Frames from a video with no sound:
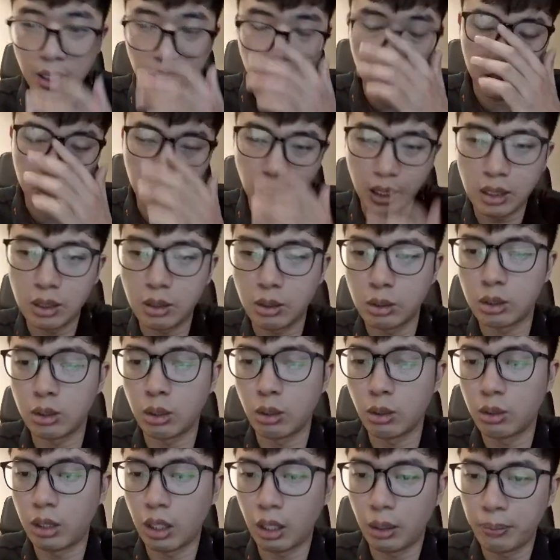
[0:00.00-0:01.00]
started to
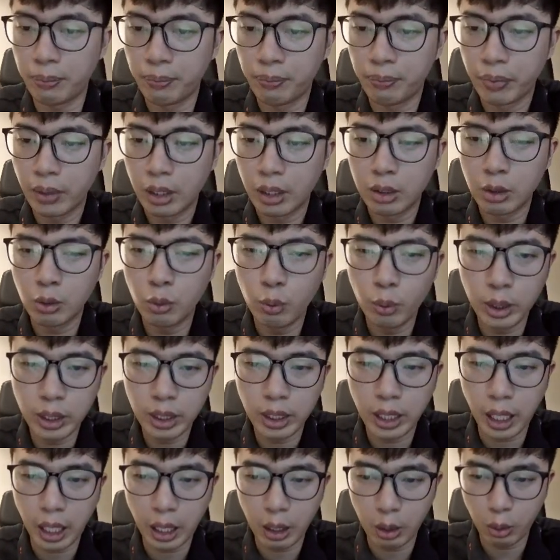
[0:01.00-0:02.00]
slow down. So we
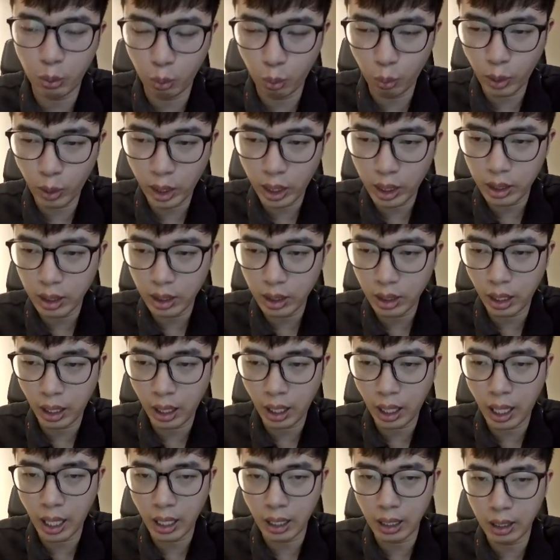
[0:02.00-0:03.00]
can wait
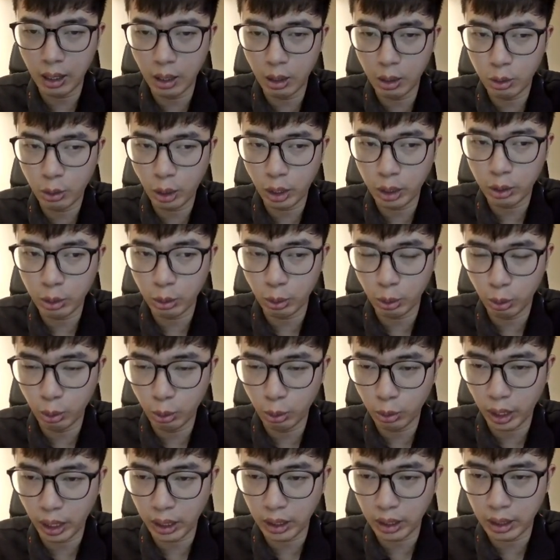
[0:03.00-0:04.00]
and try to
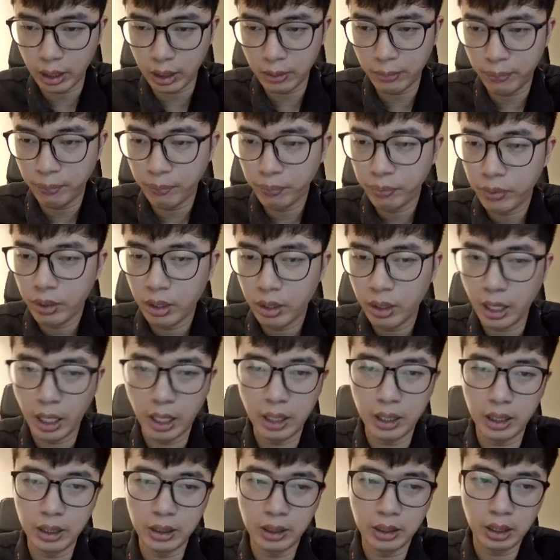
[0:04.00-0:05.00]
look at it. That
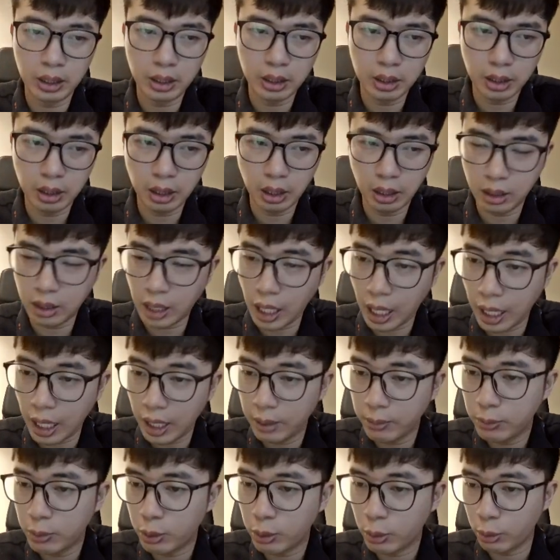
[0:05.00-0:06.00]
is it the
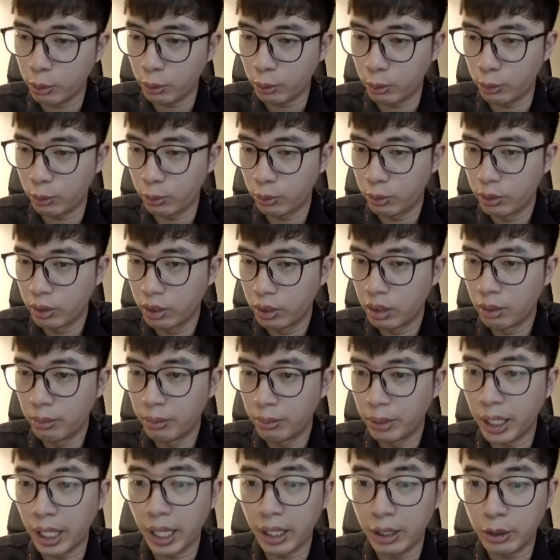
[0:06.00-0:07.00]
time to
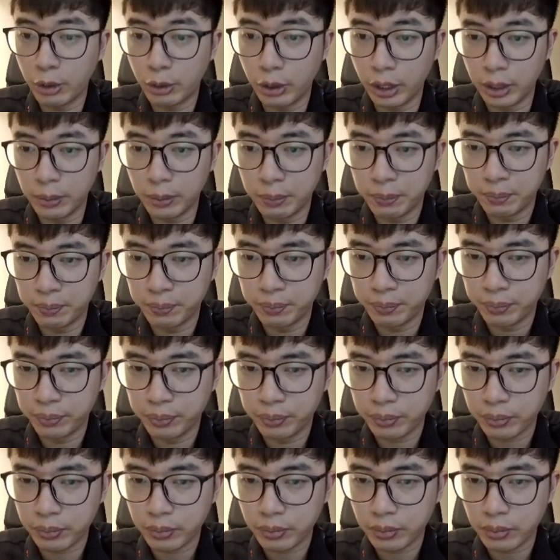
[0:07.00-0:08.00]
make an entry?
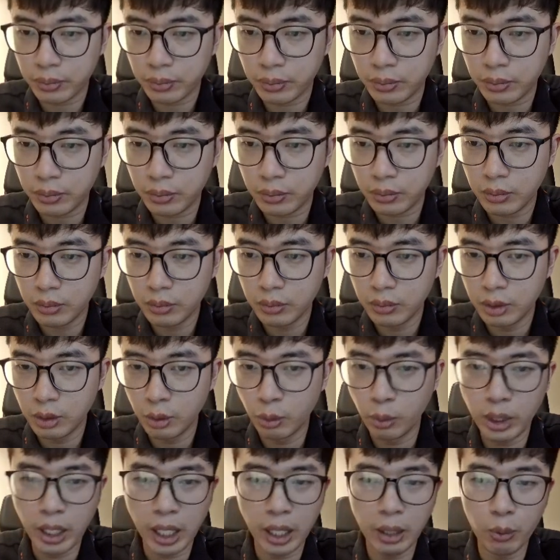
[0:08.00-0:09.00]

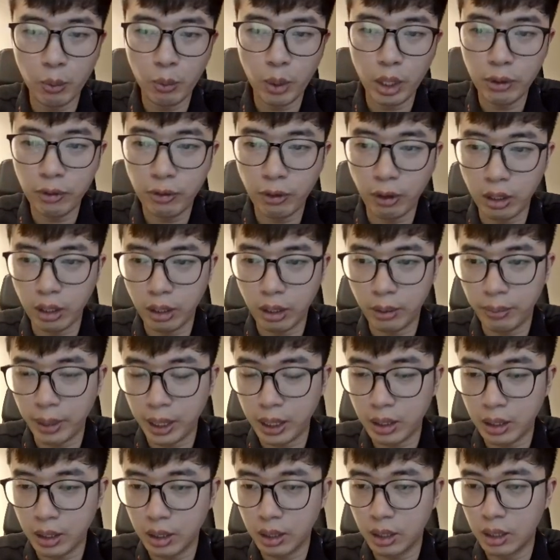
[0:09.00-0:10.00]
We can wait for a
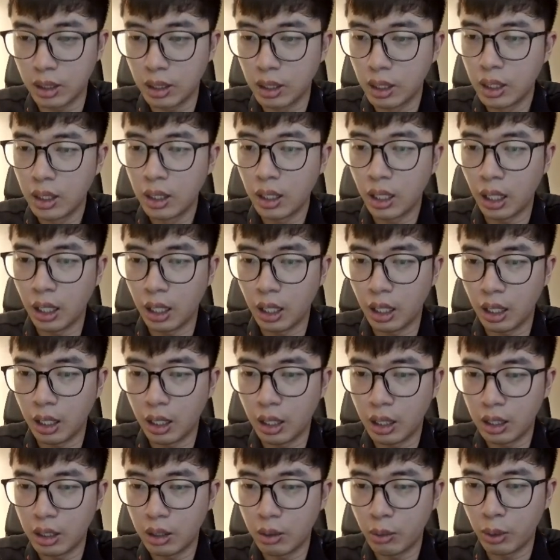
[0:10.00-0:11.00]
better.
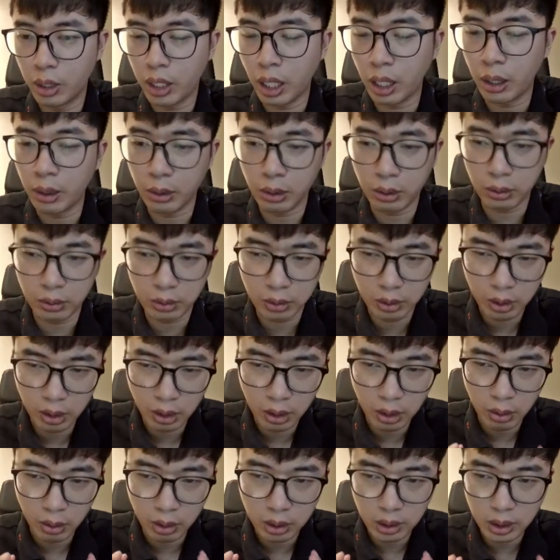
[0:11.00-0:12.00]
We can
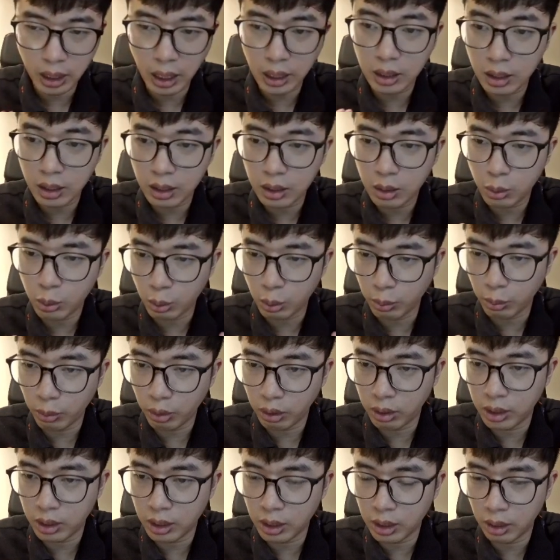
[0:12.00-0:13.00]
start to
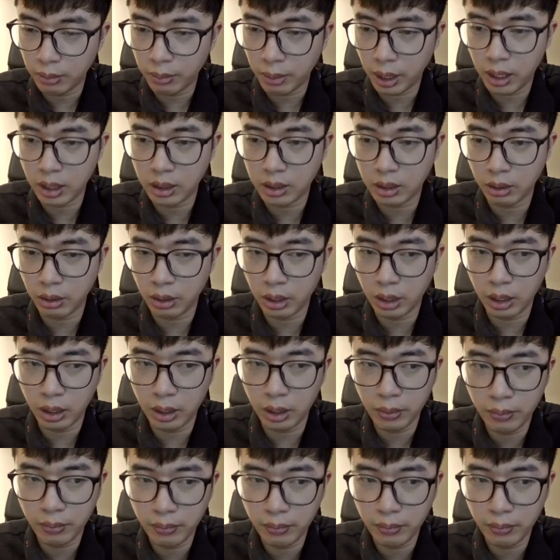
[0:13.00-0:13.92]
monitor the markets already.